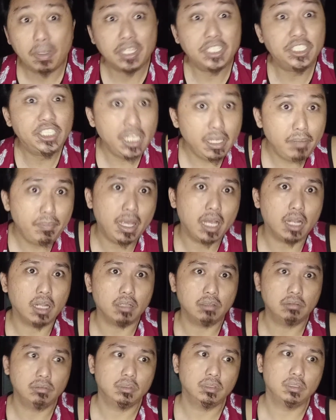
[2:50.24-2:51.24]

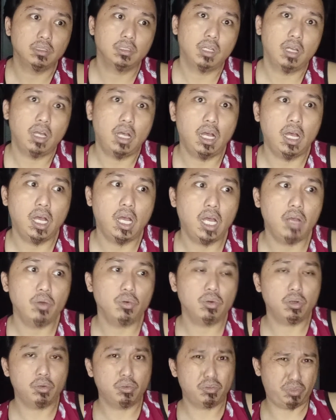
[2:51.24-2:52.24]
Gmail. I
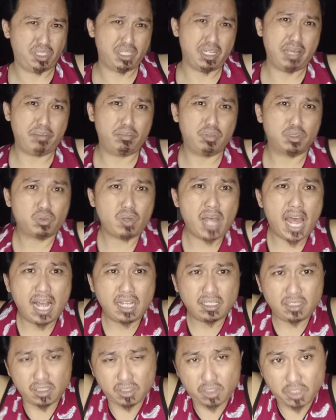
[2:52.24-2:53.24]
was still able to
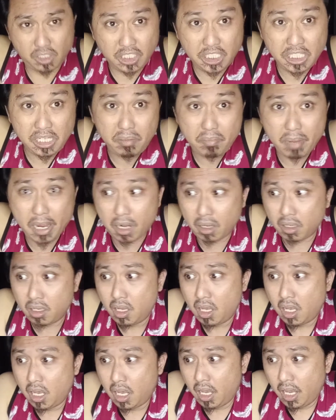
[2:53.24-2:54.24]
access Gmail,
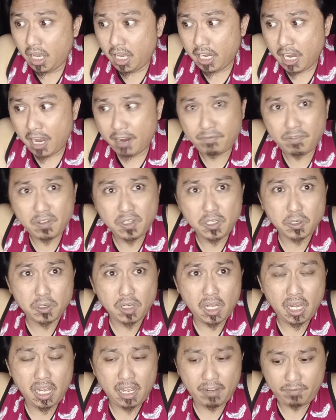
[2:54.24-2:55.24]

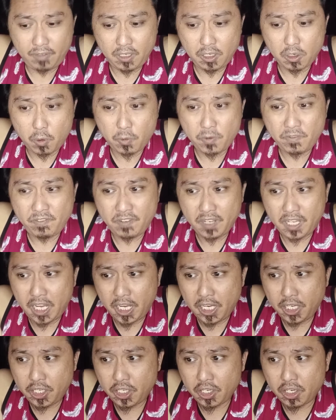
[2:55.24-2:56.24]
and every
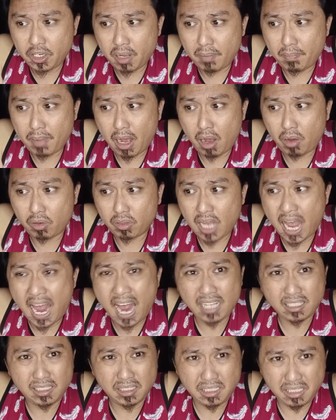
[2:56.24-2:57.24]
notification about
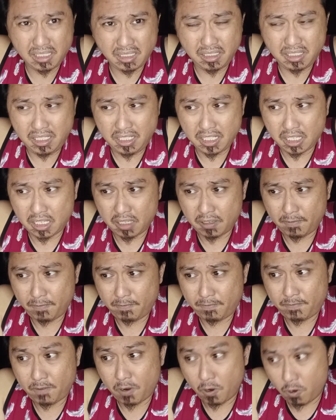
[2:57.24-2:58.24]
accessing the
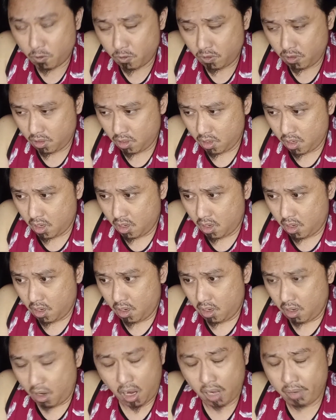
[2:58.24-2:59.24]

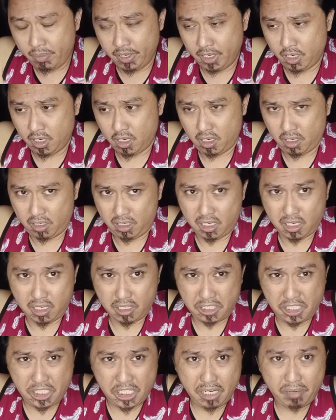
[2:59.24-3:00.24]

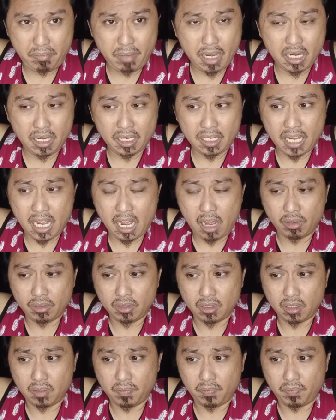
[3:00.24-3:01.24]
the Gmail
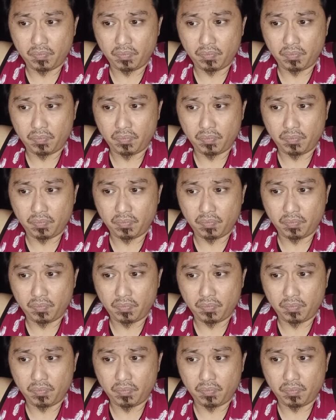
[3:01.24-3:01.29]
account